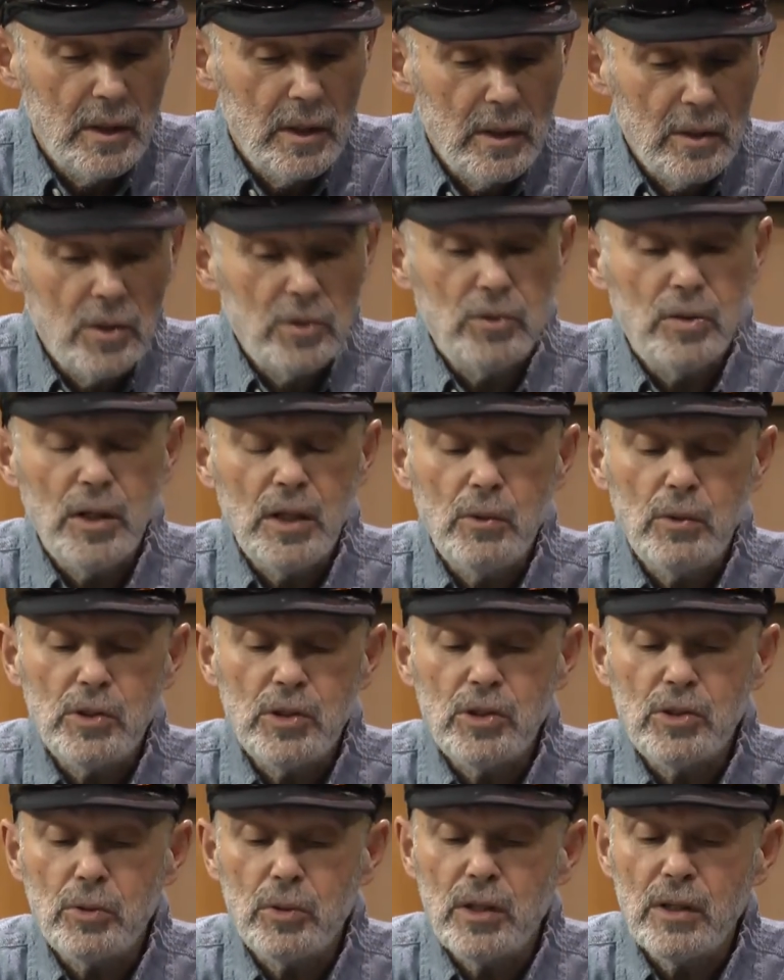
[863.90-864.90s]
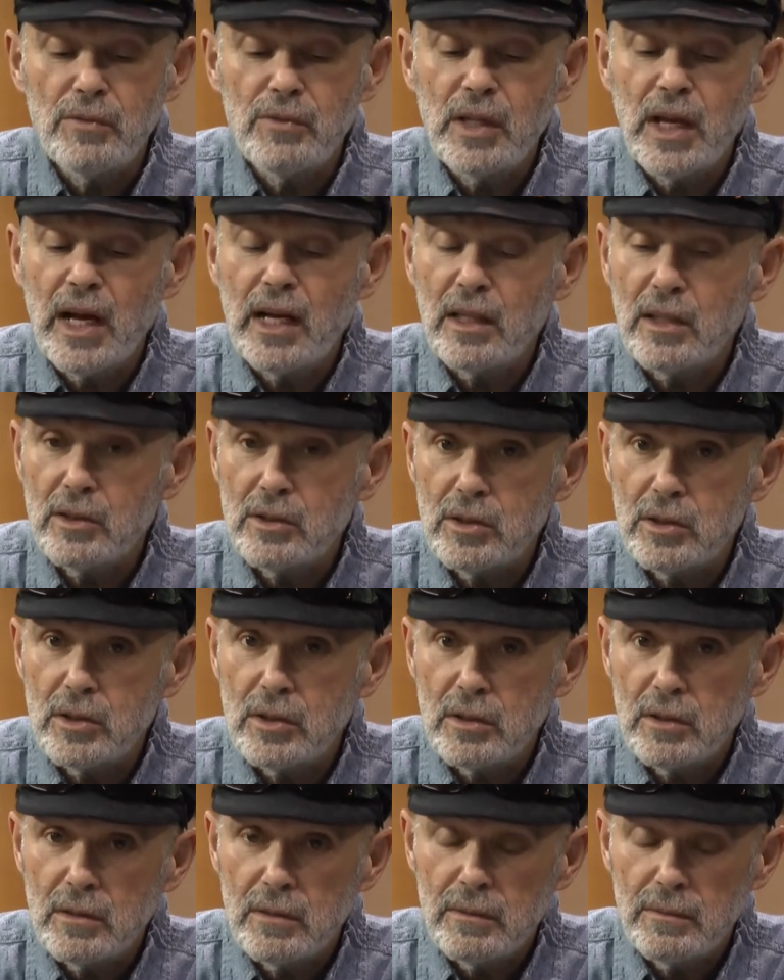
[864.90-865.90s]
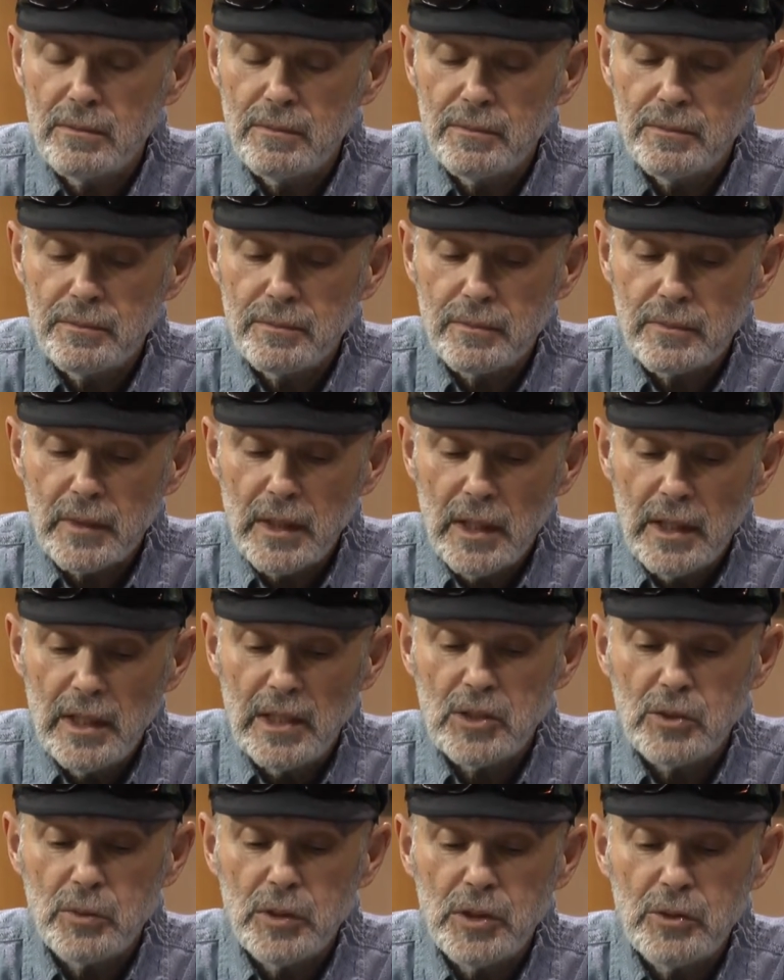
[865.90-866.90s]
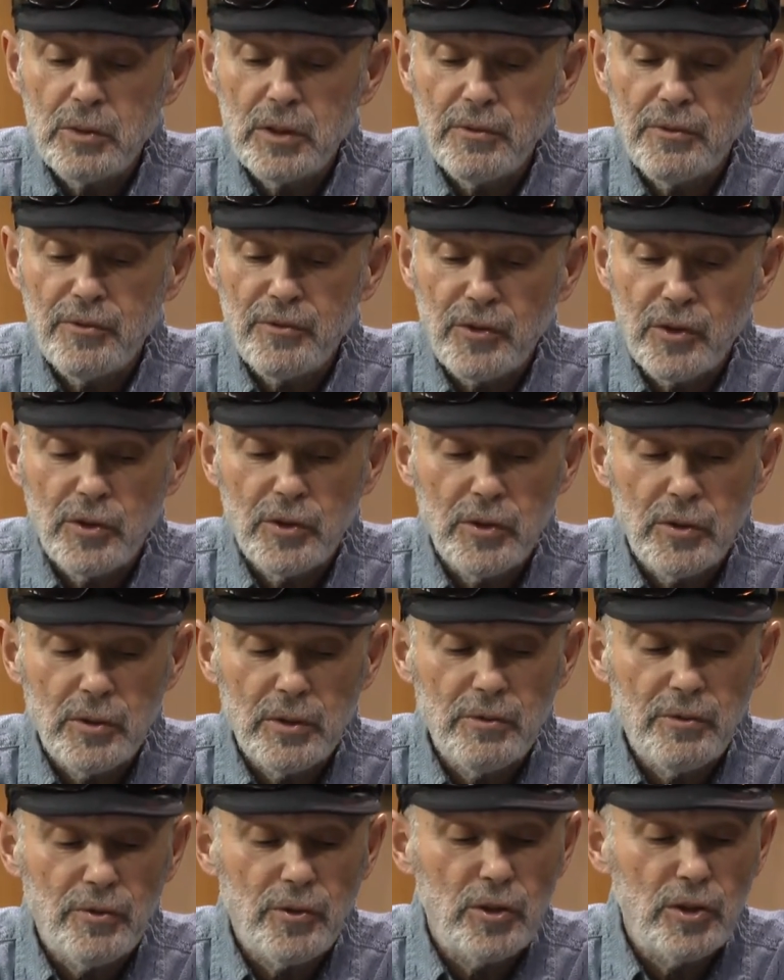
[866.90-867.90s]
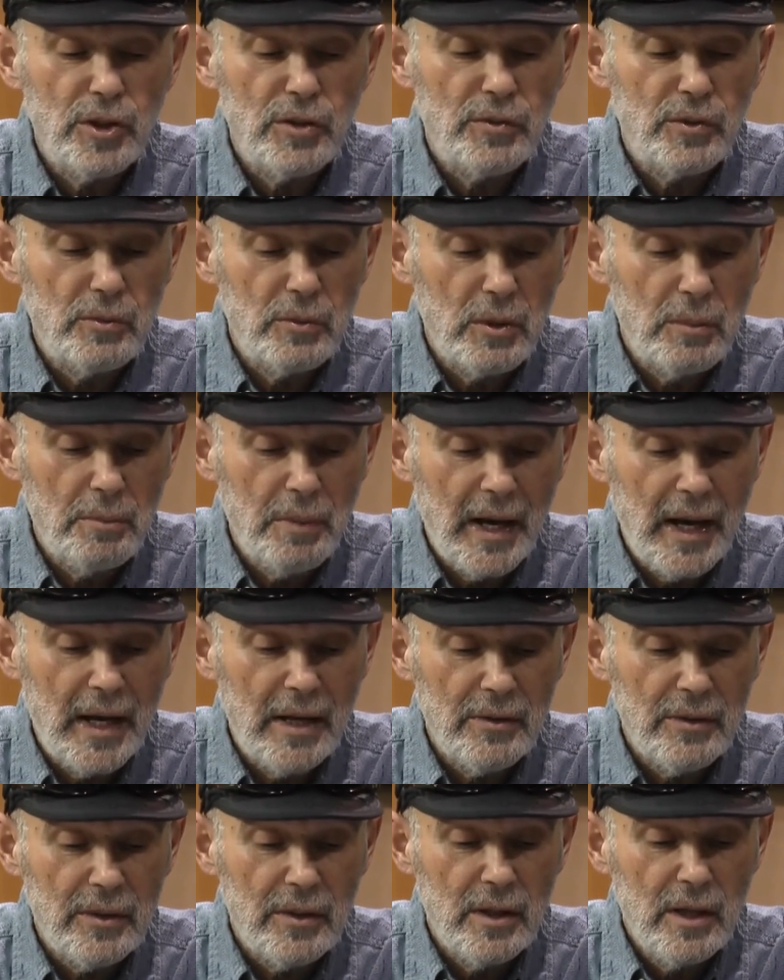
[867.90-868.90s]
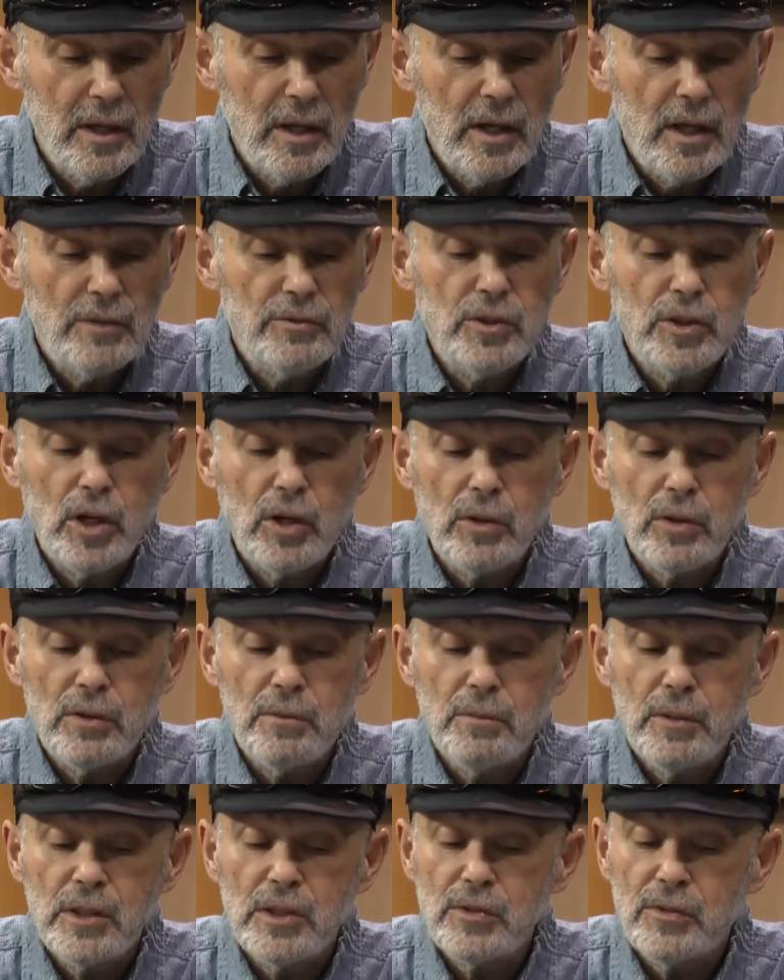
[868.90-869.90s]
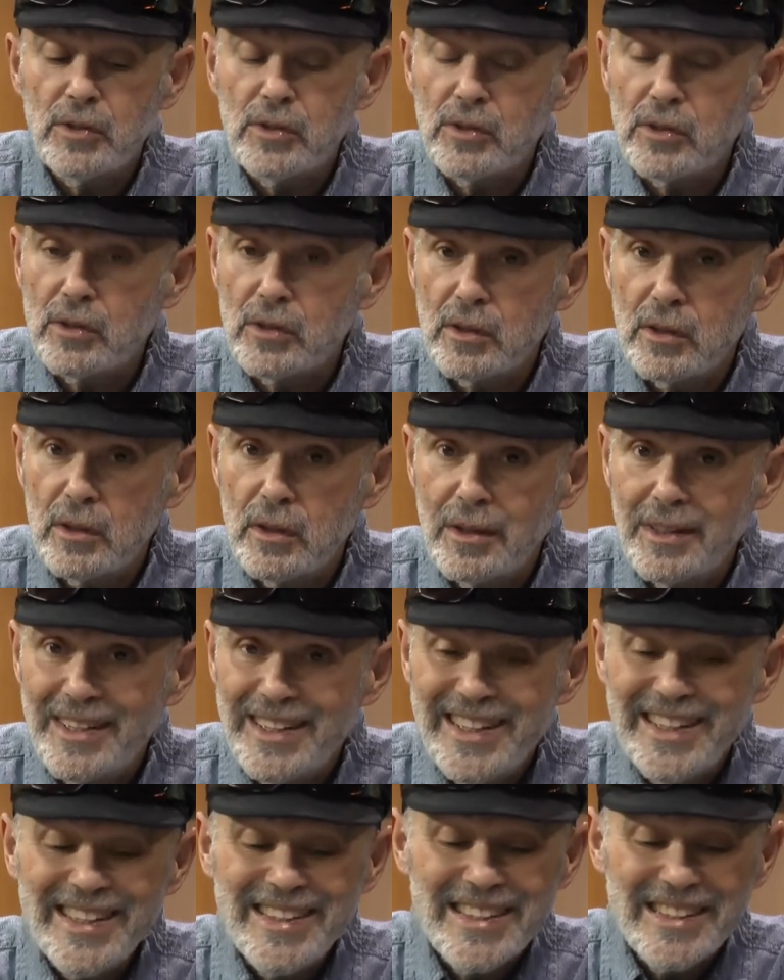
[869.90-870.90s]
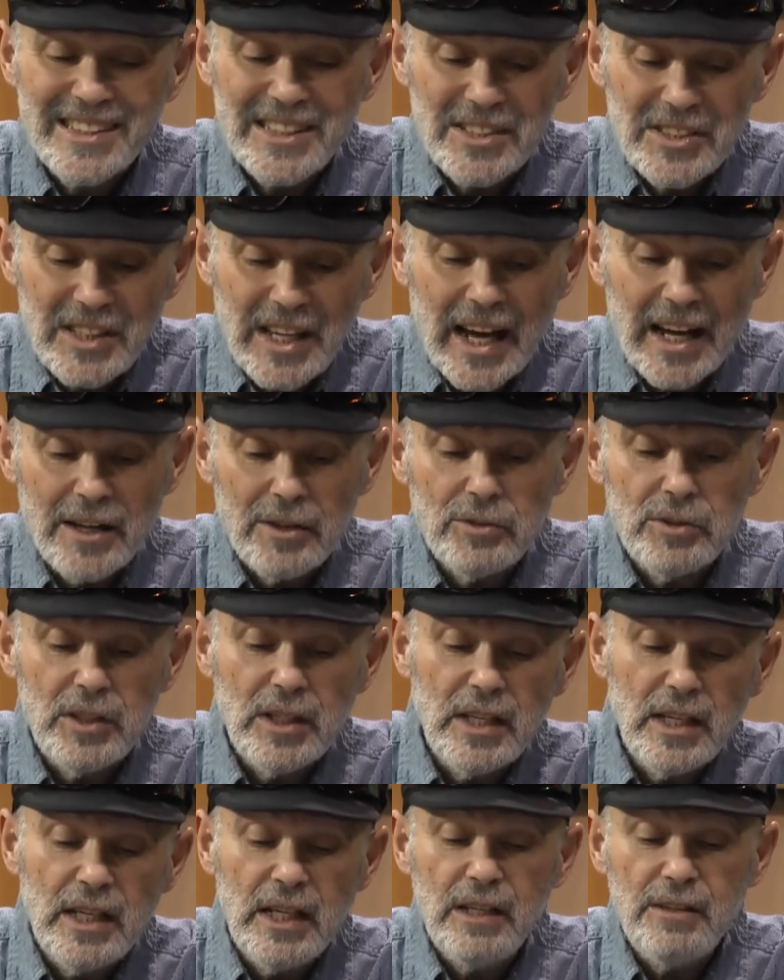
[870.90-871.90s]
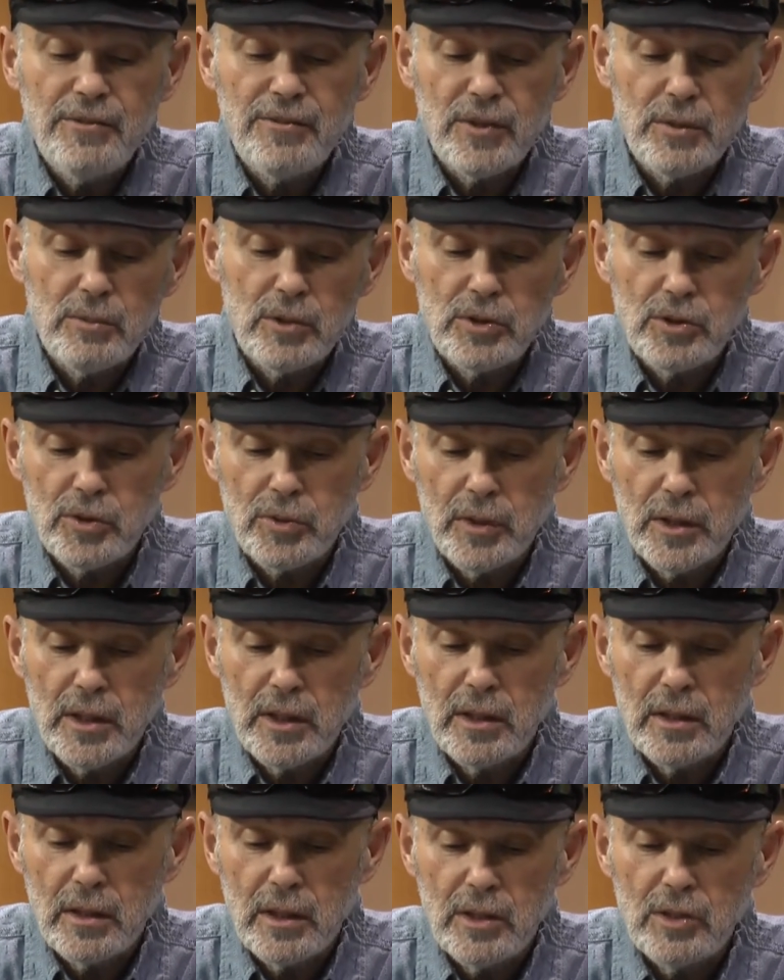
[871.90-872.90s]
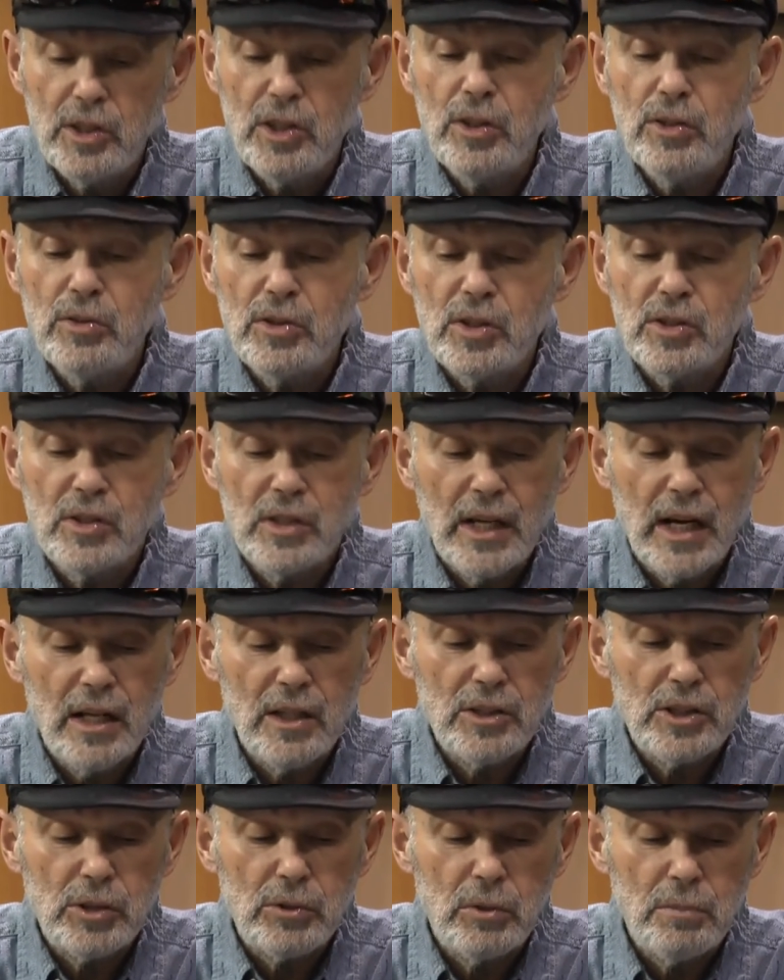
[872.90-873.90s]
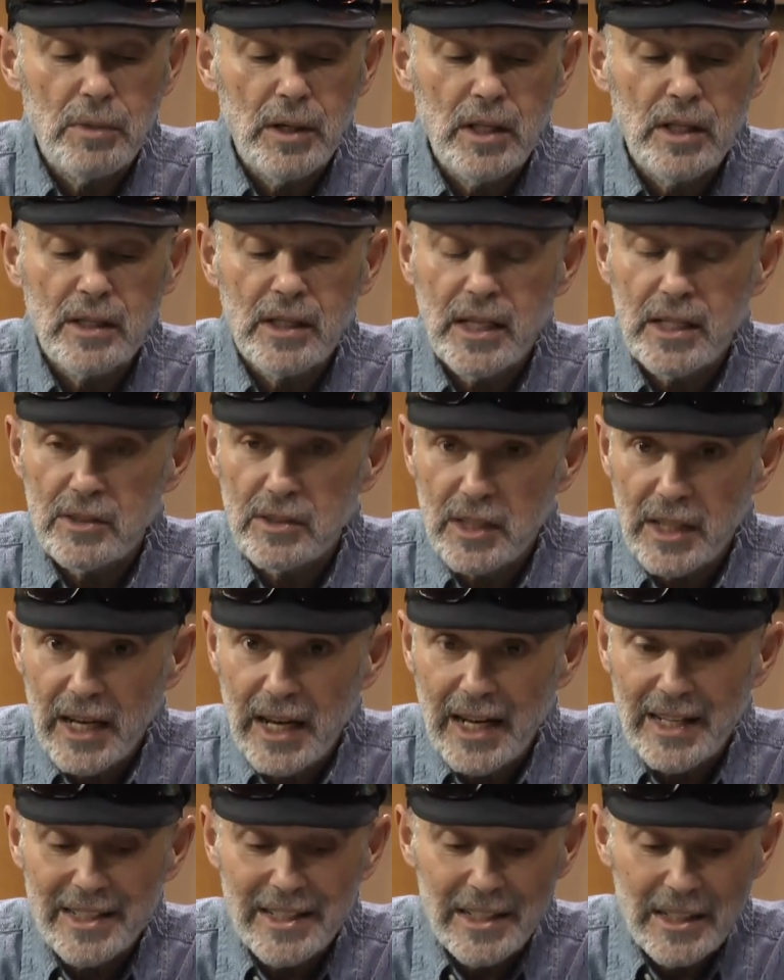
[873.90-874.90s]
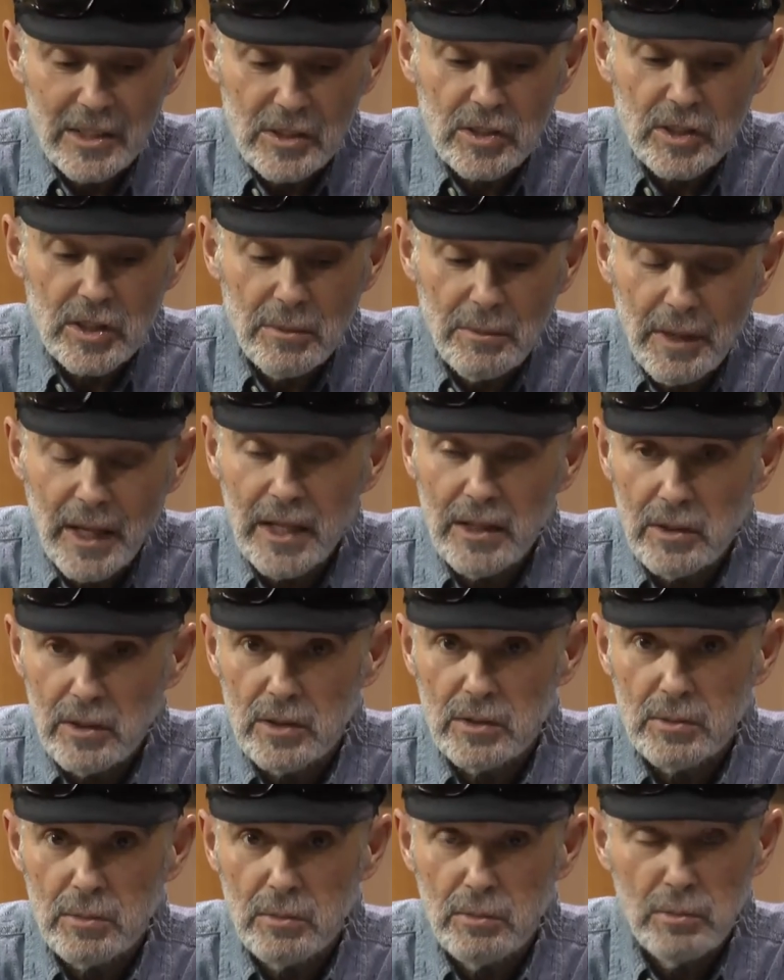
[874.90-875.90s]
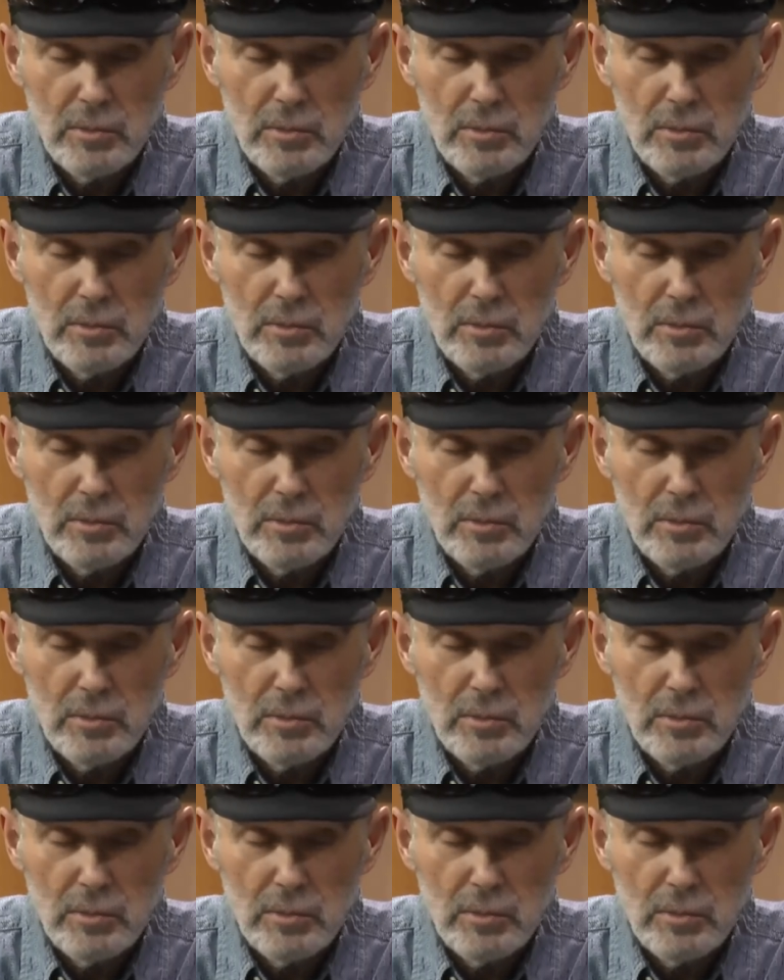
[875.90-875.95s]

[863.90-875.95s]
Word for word: The tree was a tree of knowledge. And as we drift further and further from the path of Torah and mitzvahs, the desire to eat from the tree and to use this knowledge to rebel against God and His commandments